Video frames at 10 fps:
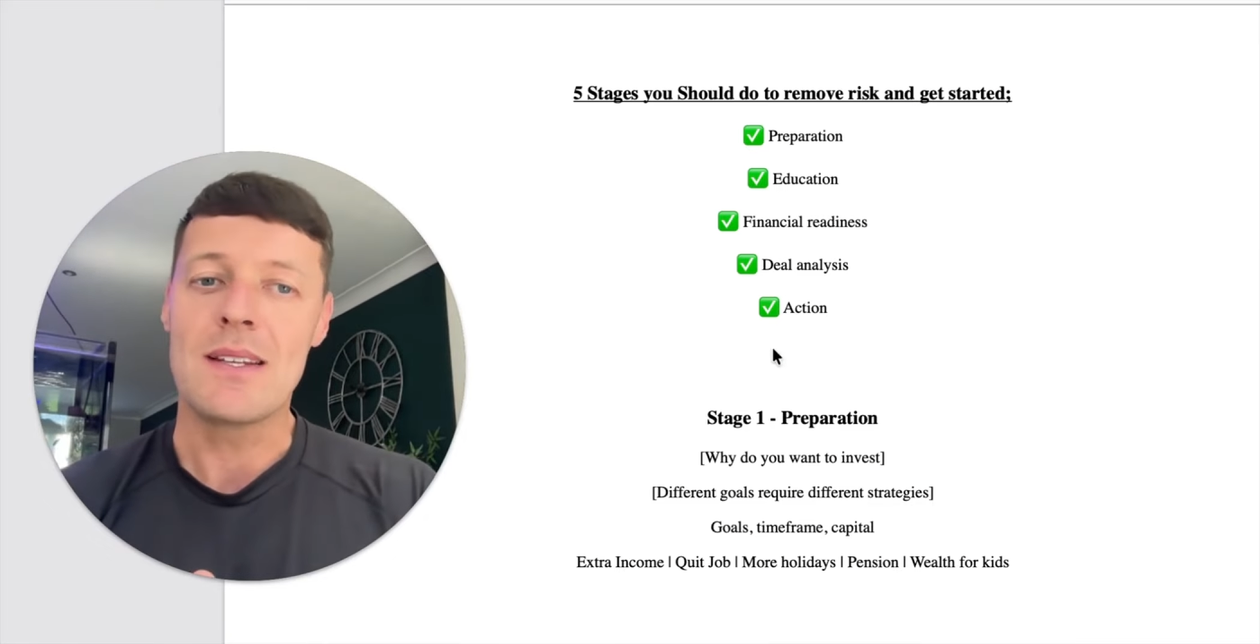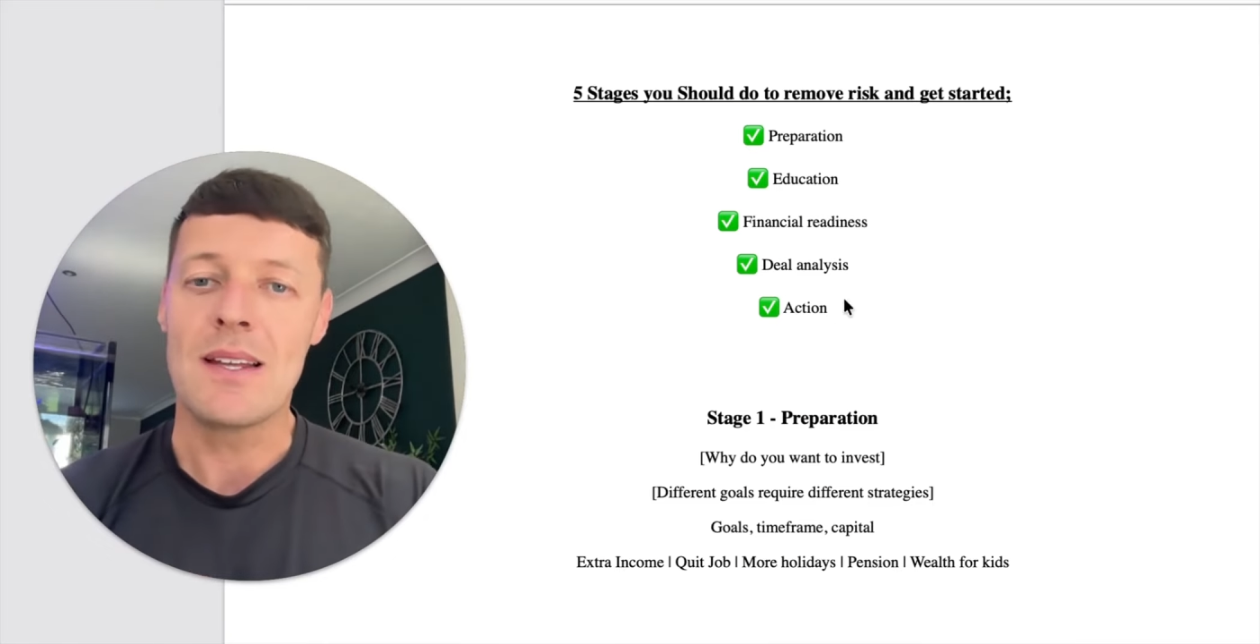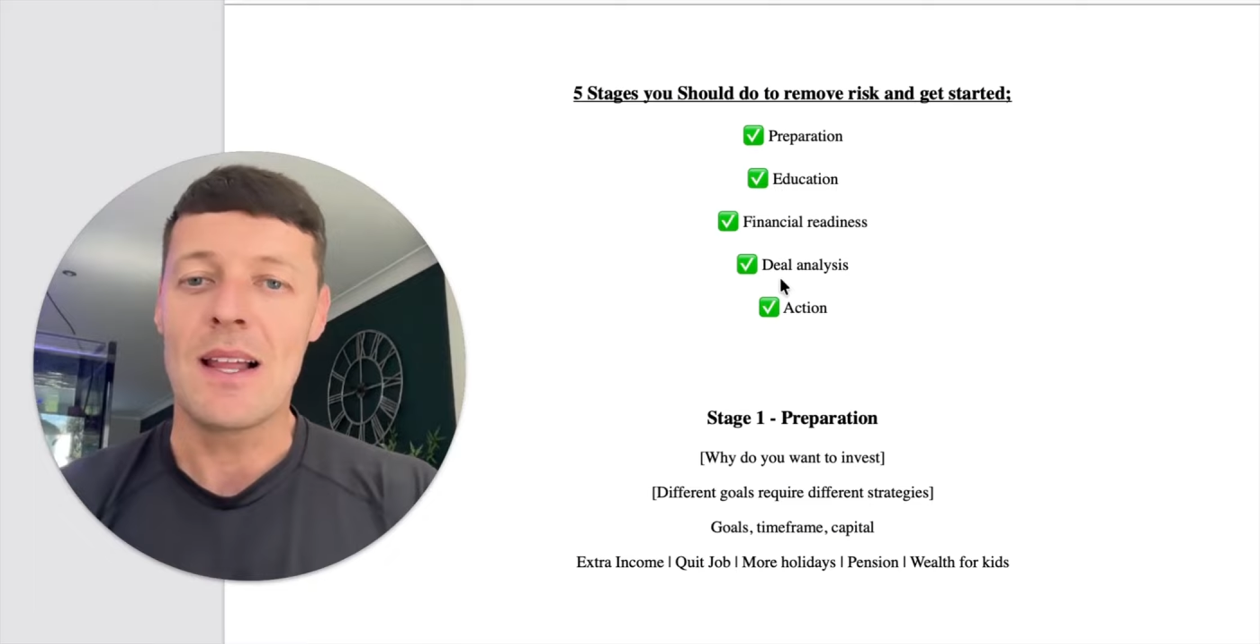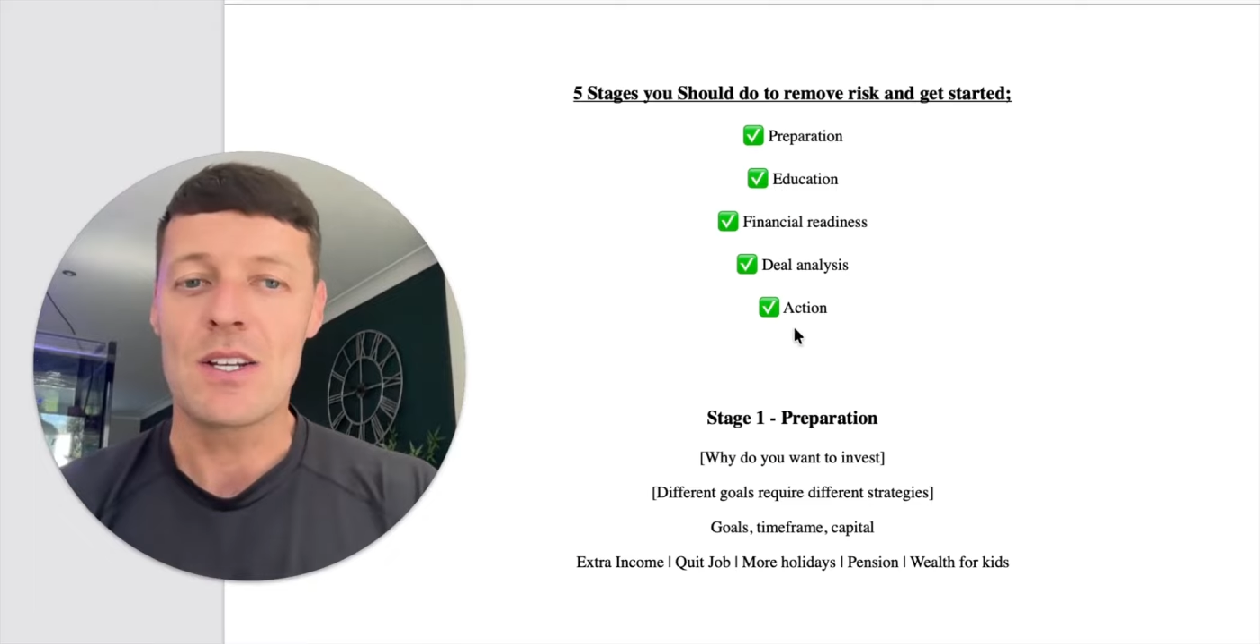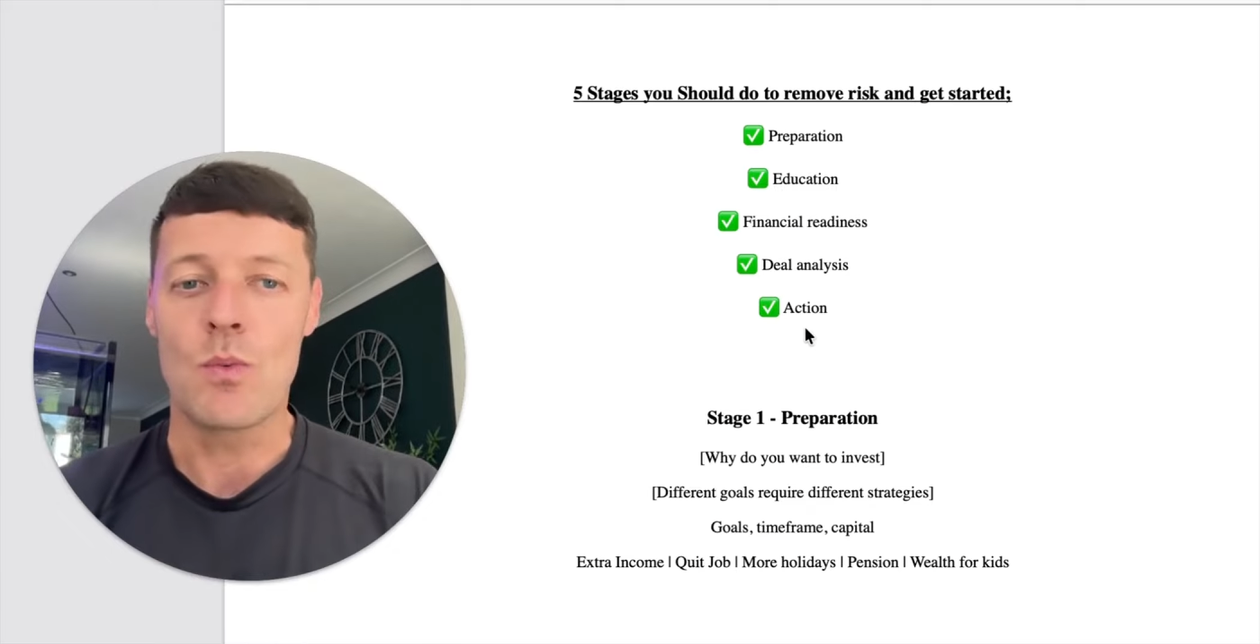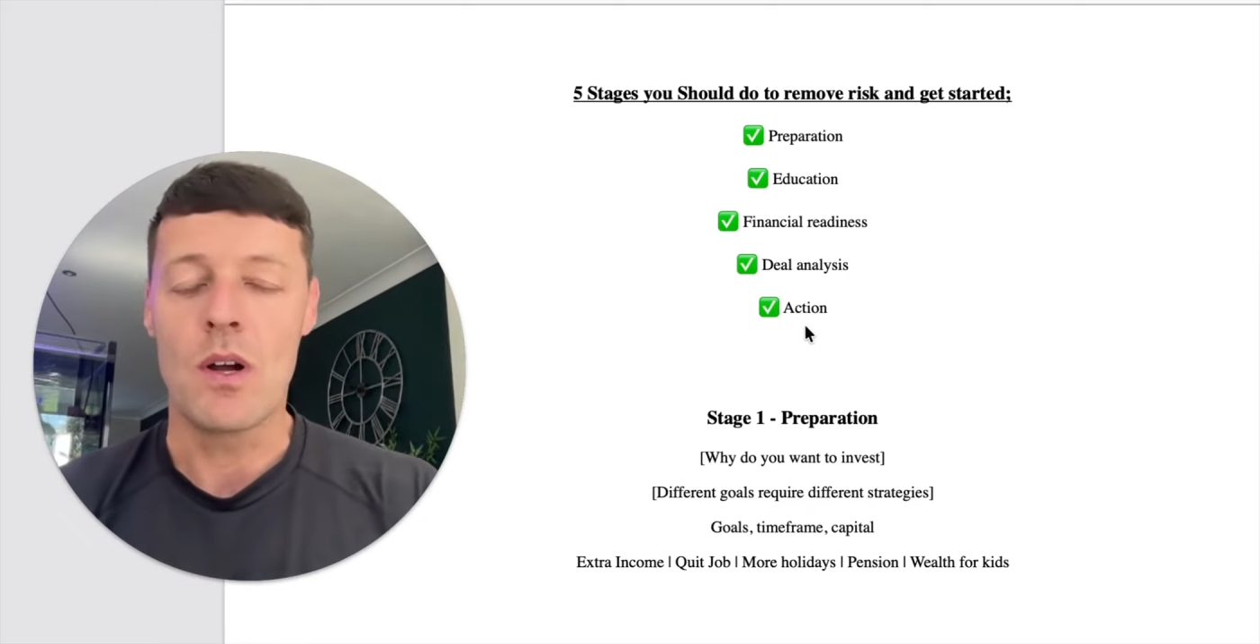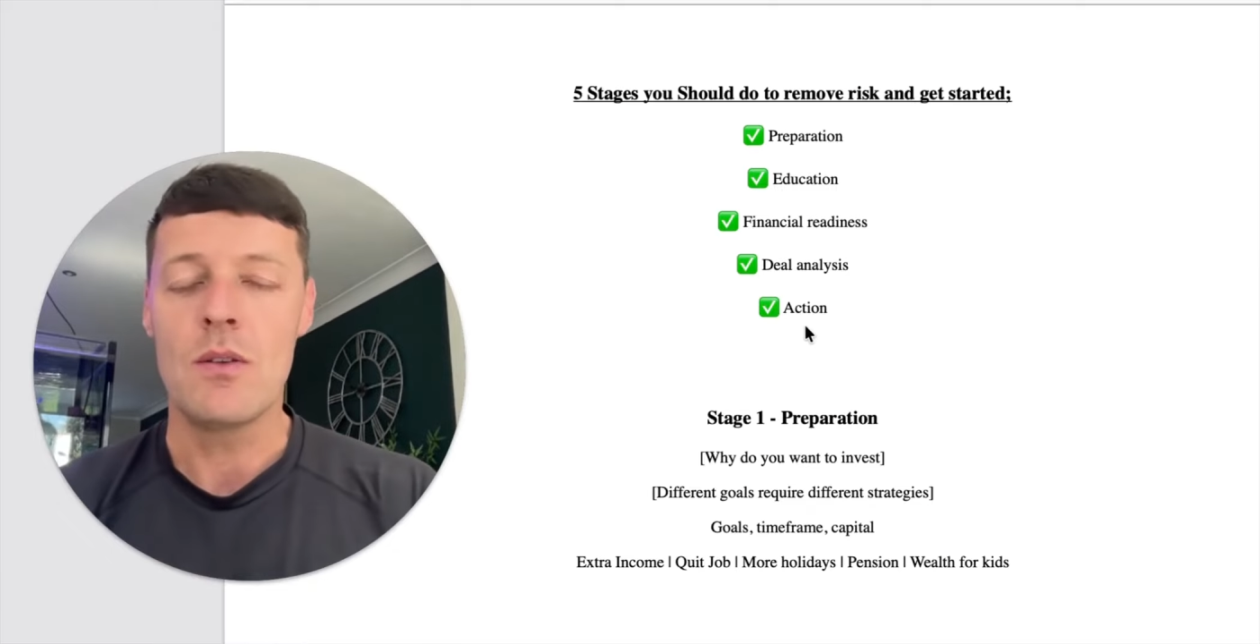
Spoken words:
the last one,